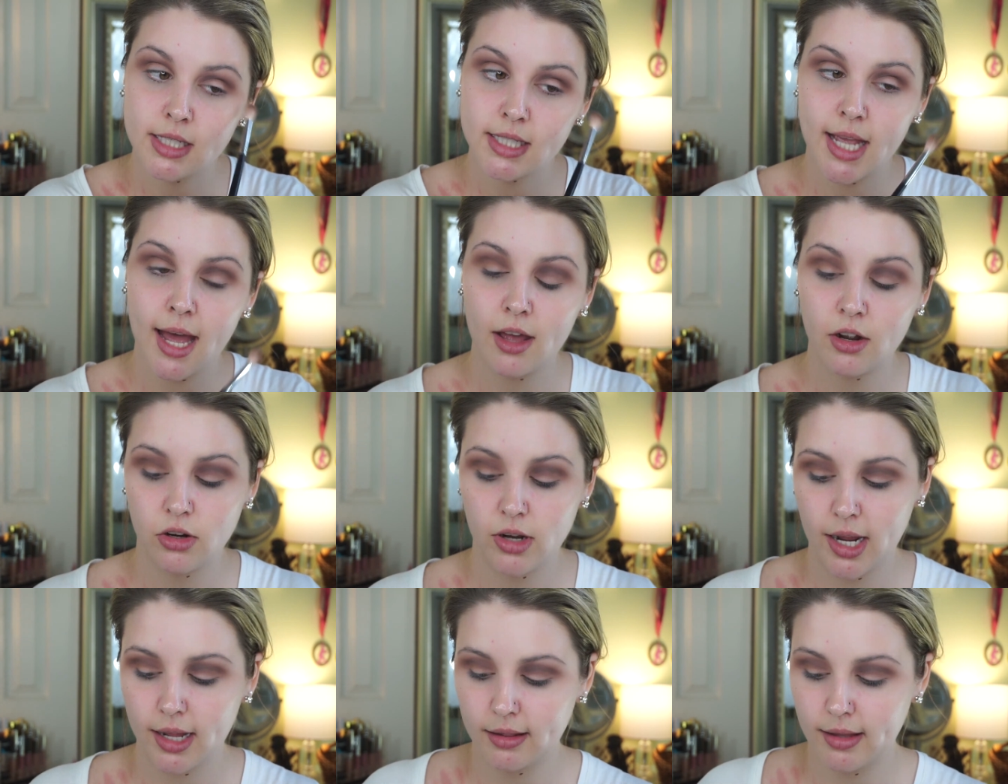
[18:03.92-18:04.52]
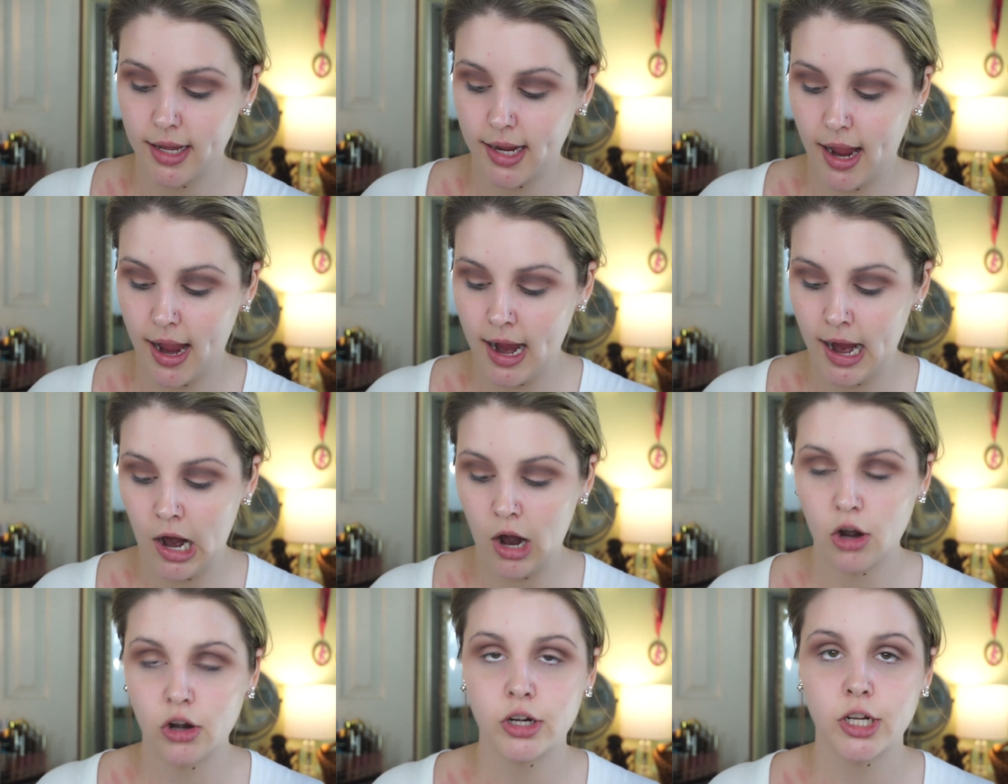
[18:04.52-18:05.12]
Saturday, like
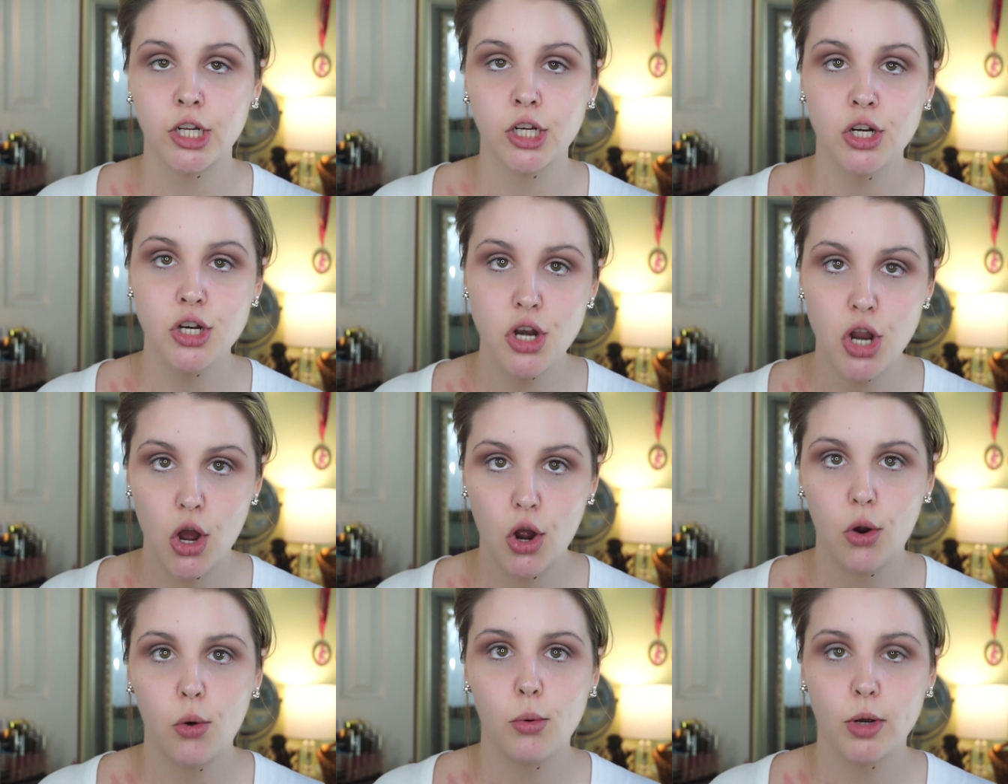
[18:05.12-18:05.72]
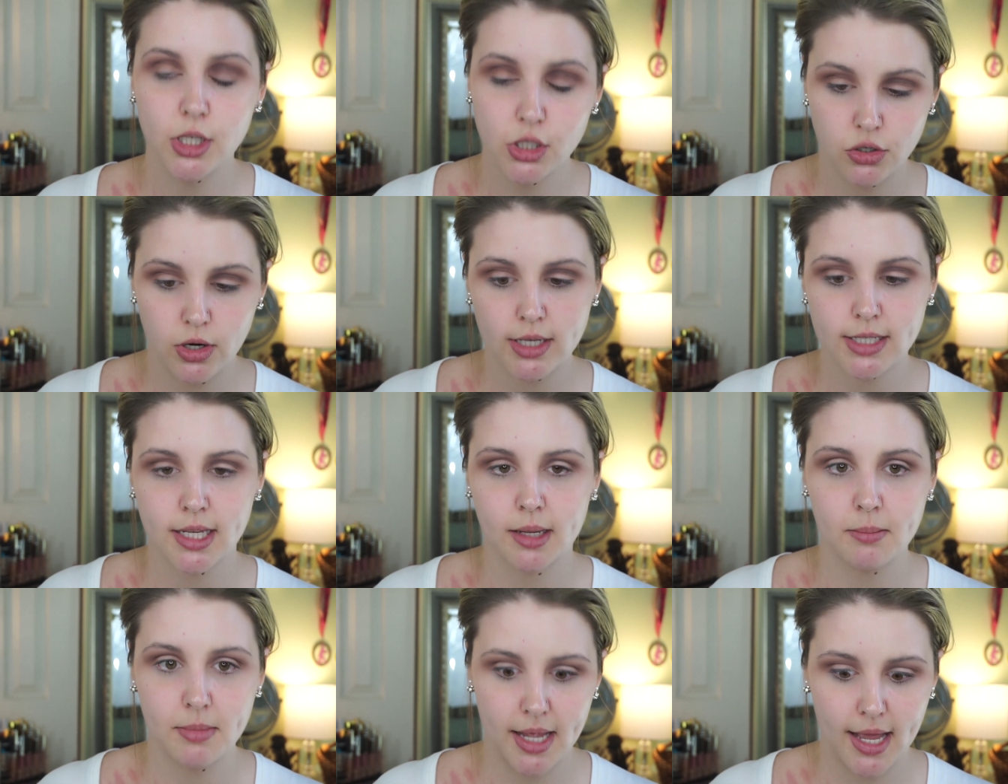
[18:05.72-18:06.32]
I already know what
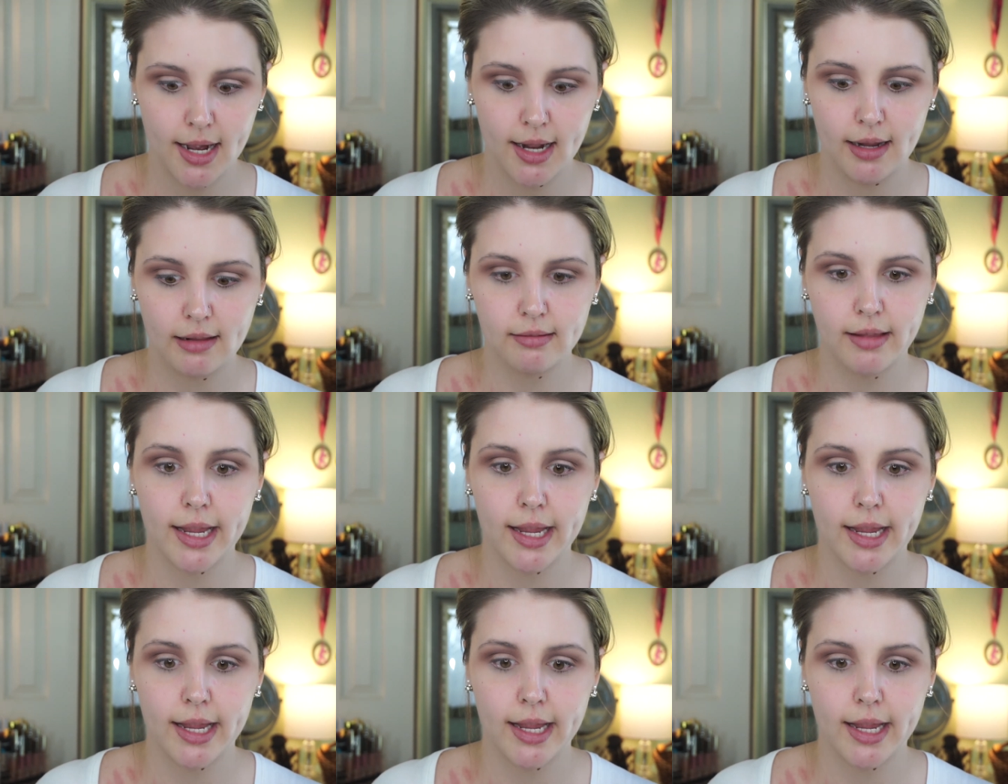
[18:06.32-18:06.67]
dress I'm getting.